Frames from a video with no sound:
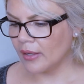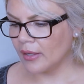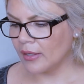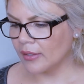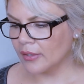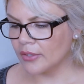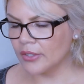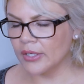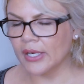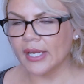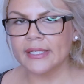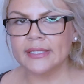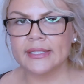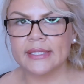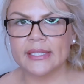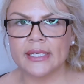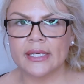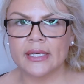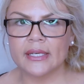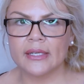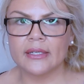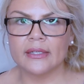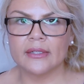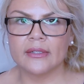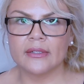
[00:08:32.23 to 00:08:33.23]
a good
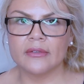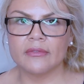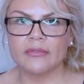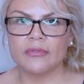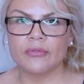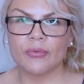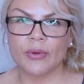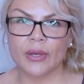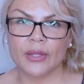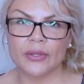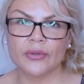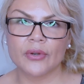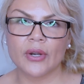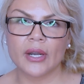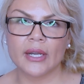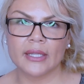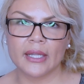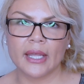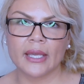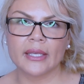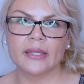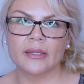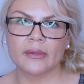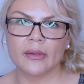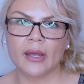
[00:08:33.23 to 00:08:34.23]
idea of whether I
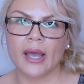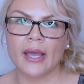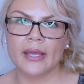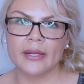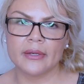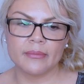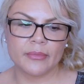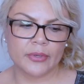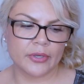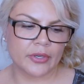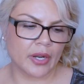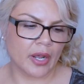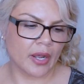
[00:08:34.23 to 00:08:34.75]
like the item or